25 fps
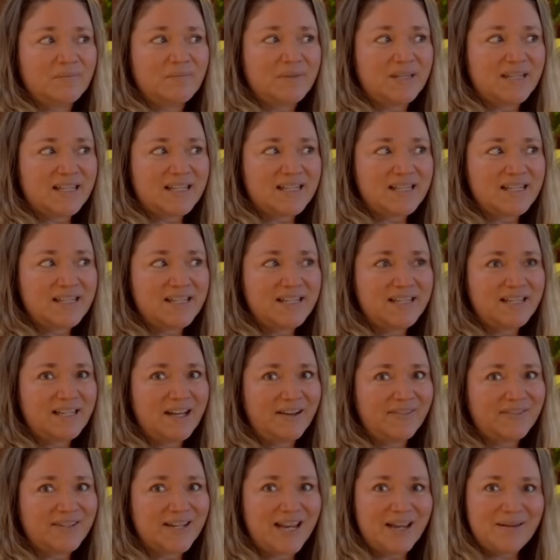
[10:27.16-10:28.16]
this is a
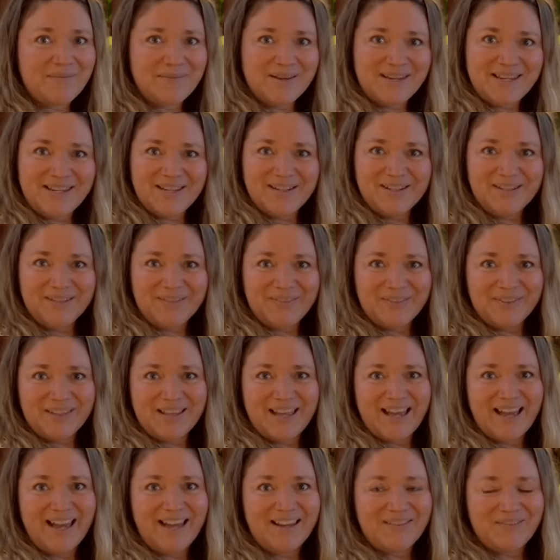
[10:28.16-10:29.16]
tough time of year for
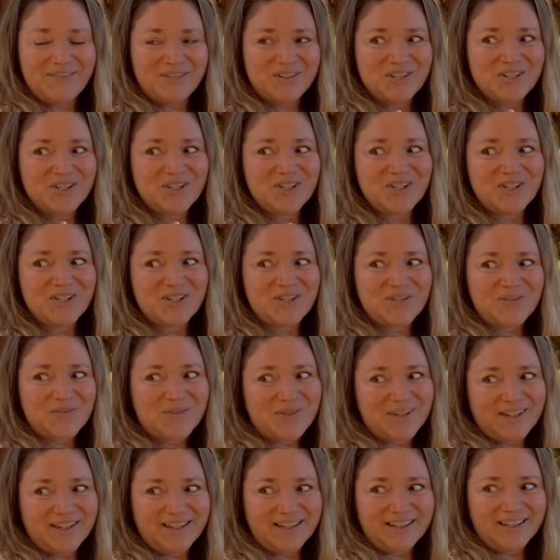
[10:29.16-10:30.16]
that, for
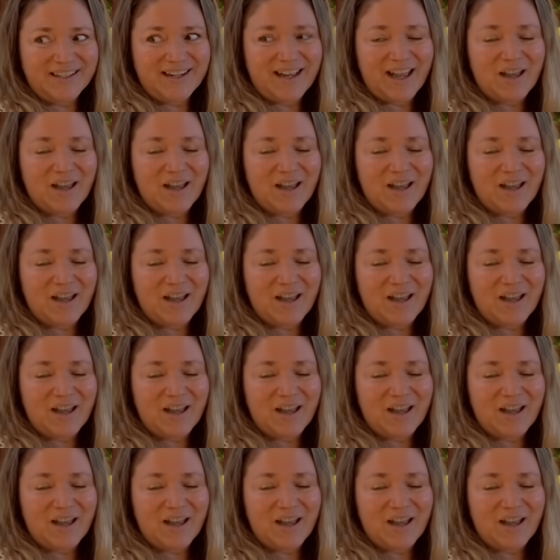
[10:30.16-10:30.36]
sure.